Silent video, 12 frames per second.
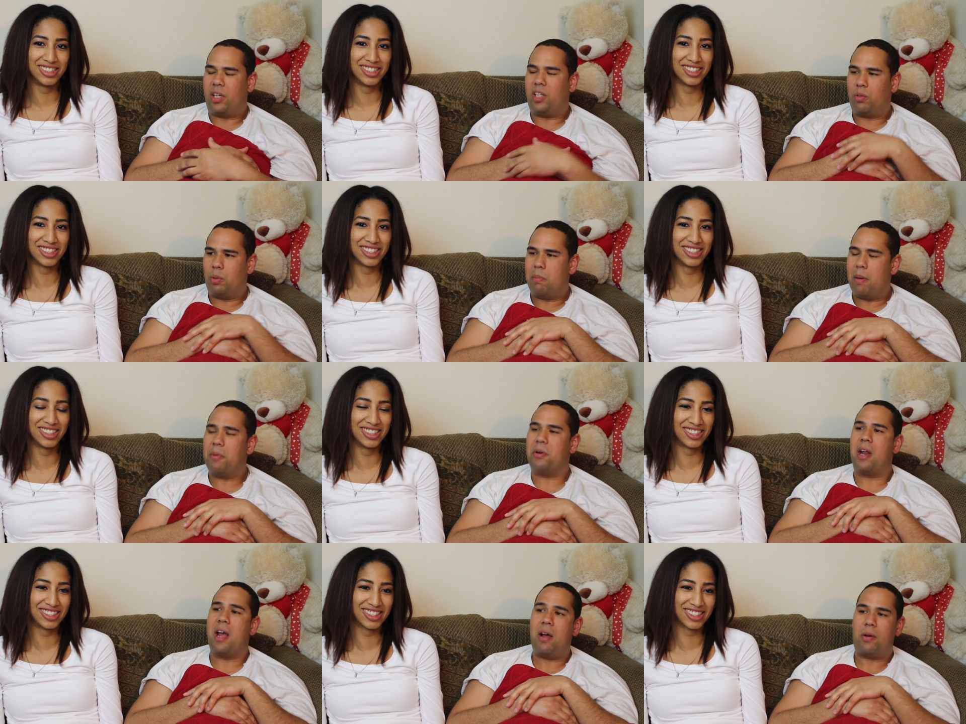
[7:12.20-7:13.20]
Speaker 1: I just remembered
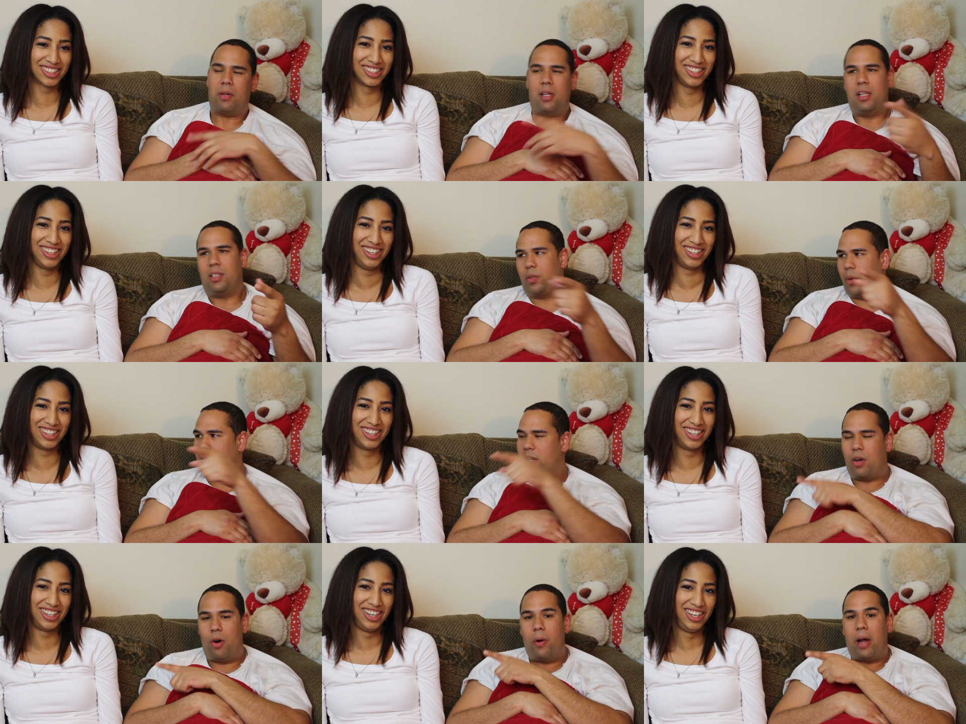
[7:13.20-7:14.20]
now. So I'd
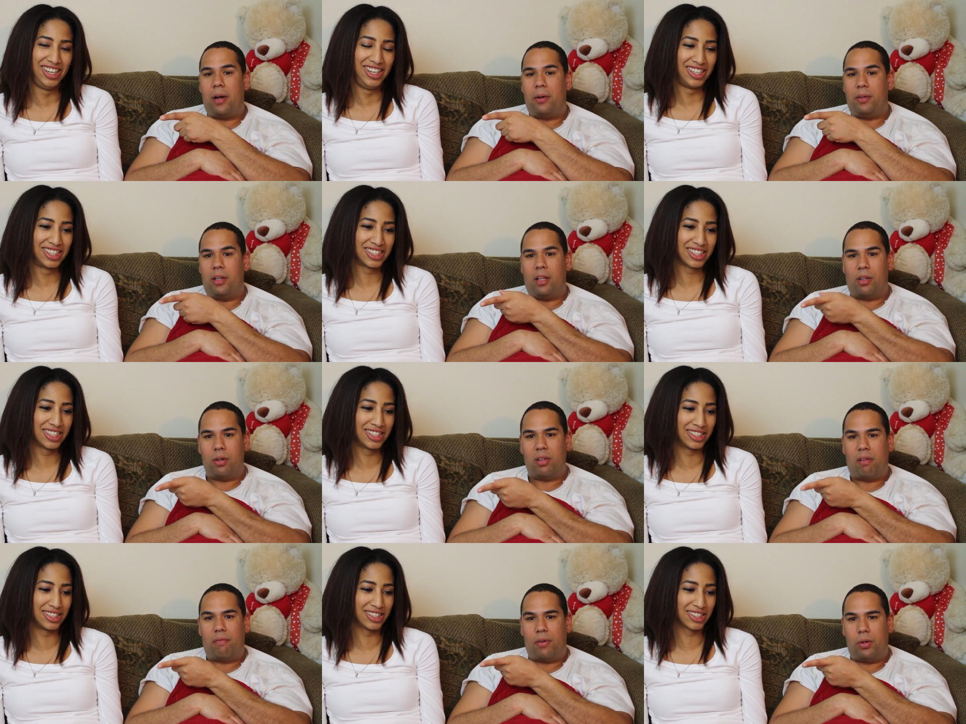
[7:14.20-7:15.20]
go out and go to
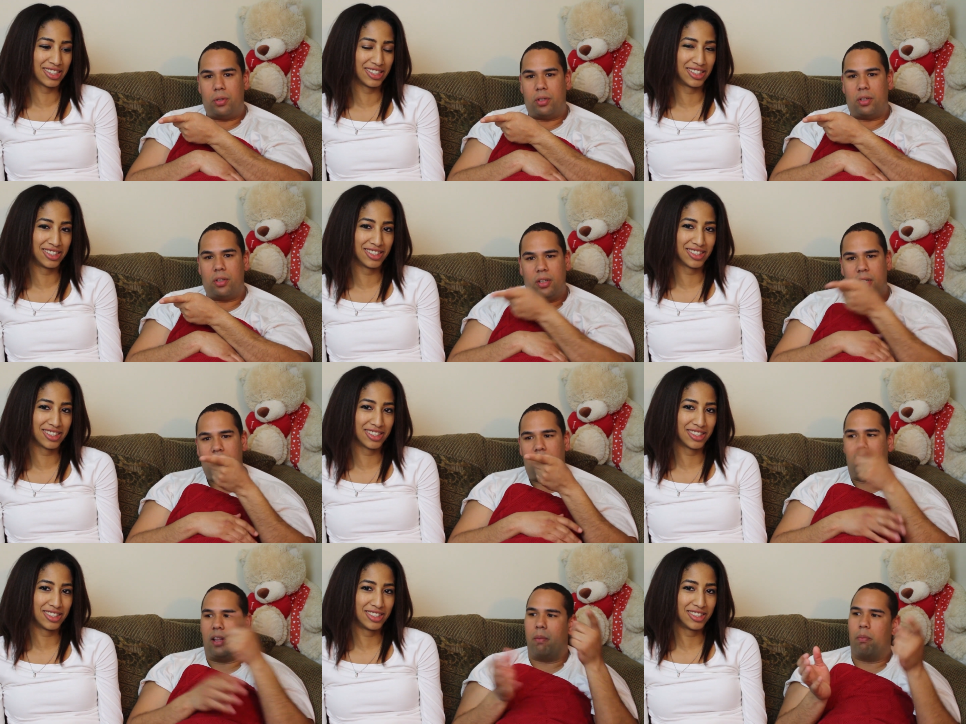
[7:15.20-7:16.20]
the folder
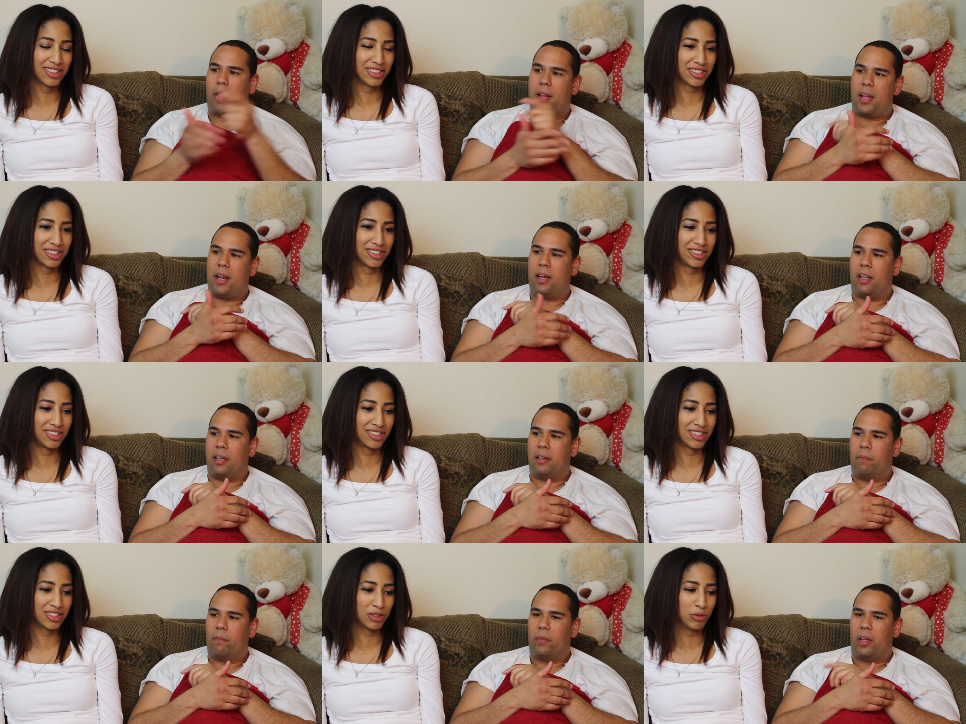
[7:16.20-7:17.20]
and then bring that
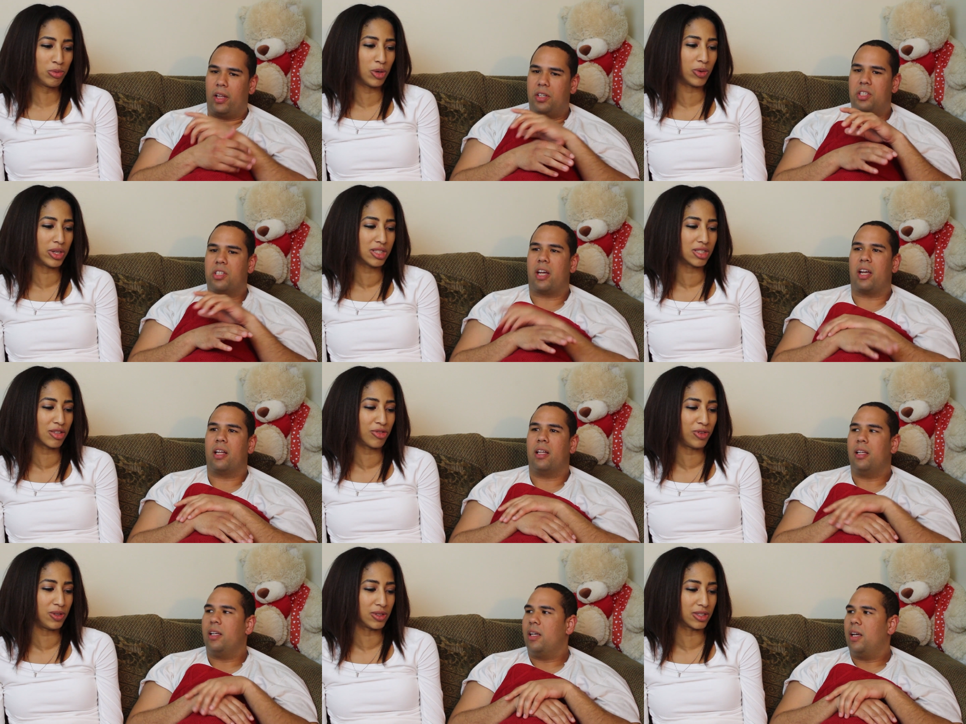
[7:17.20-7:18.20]
in. But what like, is the
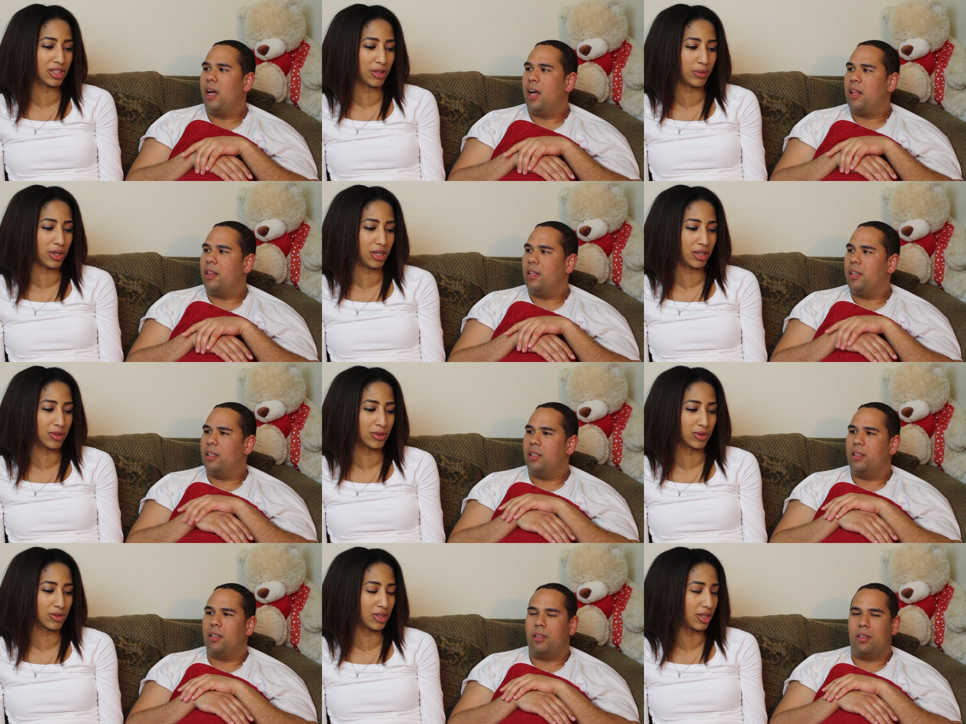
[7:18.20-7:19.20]
Speaker 2: folder? They might
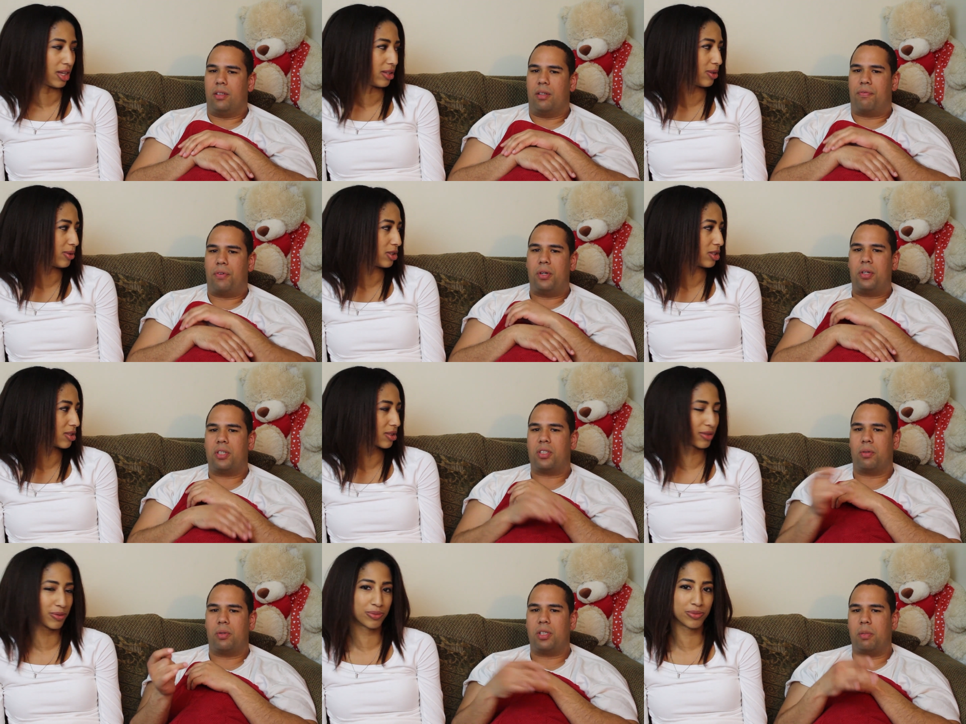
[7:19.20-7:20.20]
not, not the know. The folder
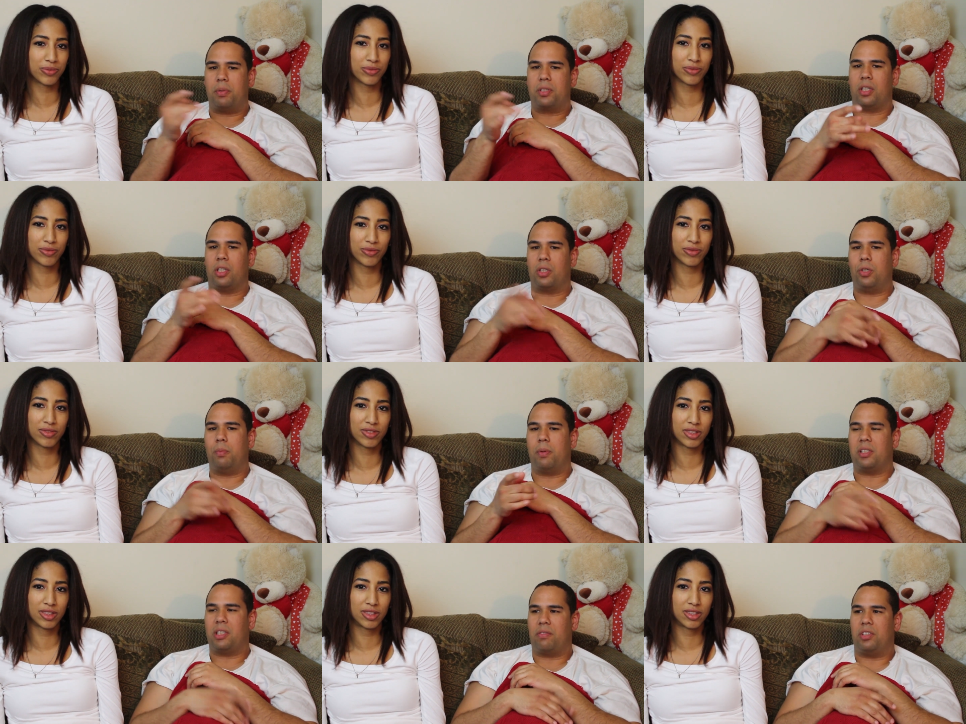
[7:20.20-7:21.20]
Speaker 1: so where she puts all her
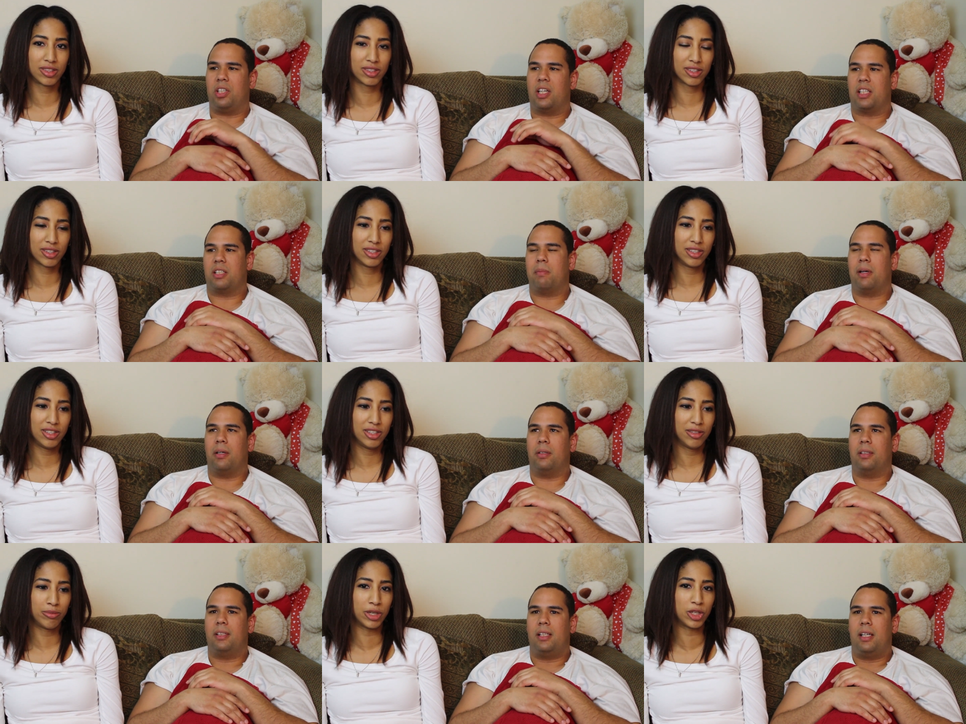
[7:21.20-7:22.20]
coupons after she cuts them out.
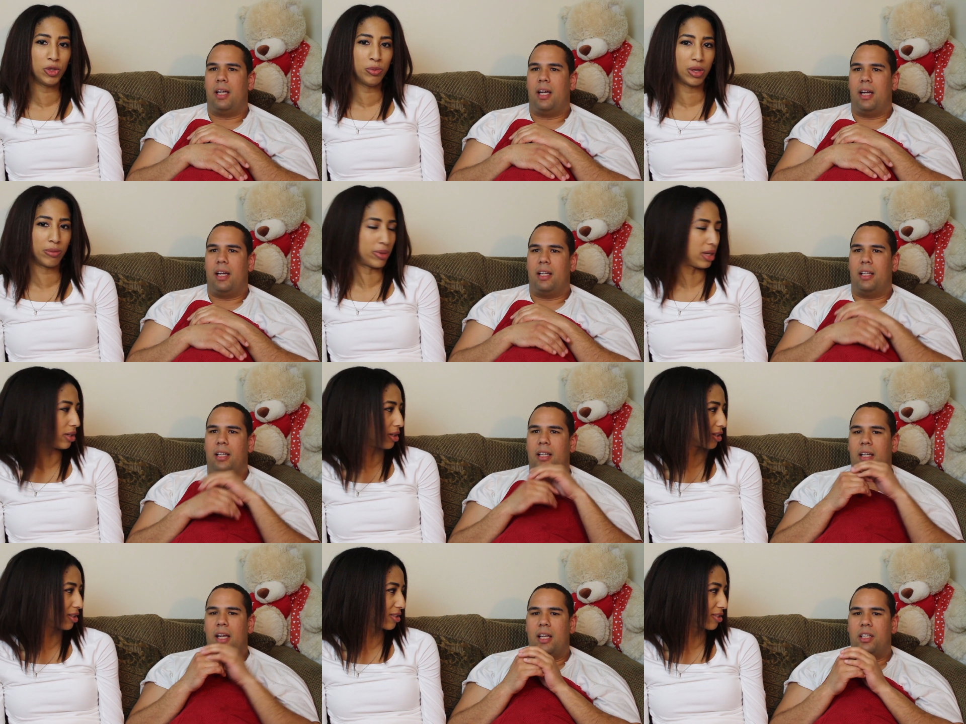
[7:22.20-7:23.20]
Speaker 2: My coupon
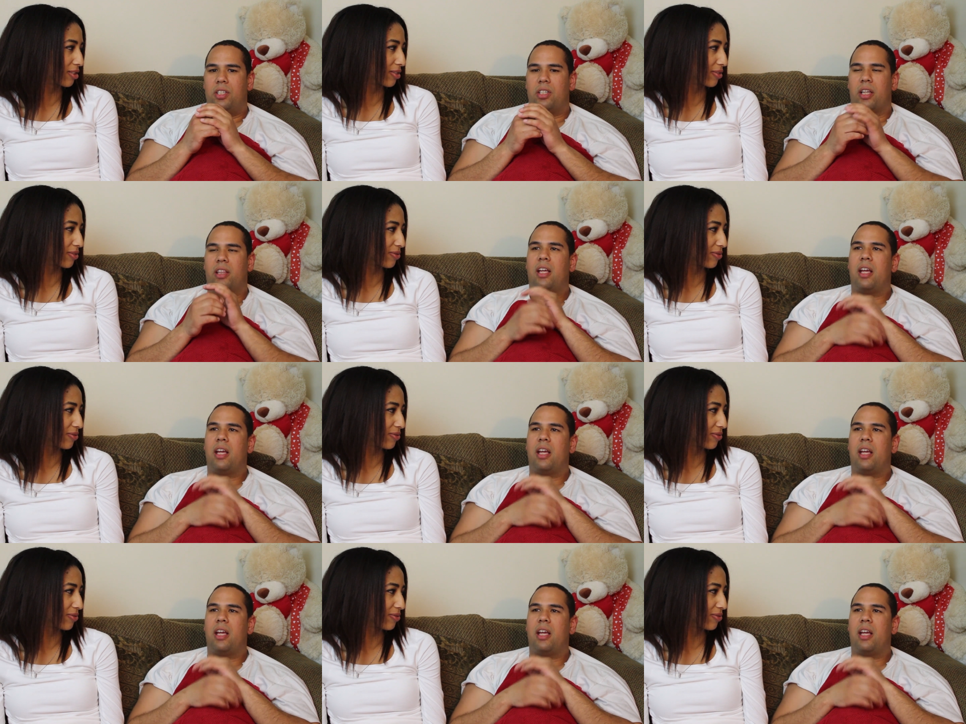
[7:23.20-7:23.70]
binder.
Speaker 1: And she's like,